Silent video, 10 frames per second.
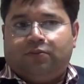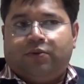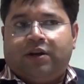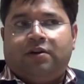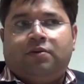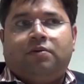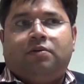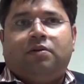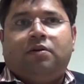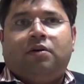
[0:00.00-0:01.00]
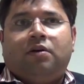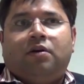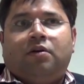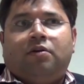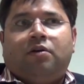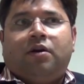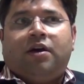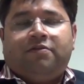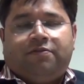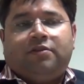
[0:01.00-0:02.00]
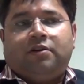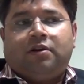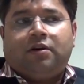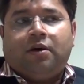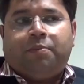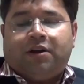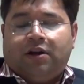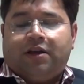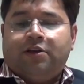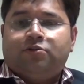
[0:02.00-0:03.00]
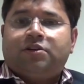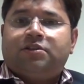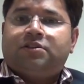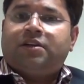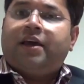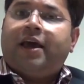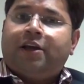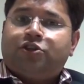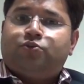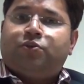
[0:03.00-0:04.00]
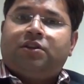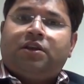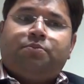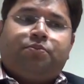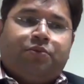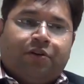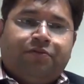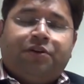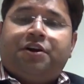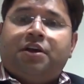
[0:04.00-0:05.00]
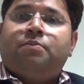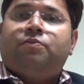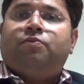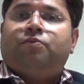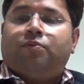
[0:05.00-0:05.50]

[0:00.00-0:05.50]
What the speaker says: When if a particular key user is engaged with the delivery team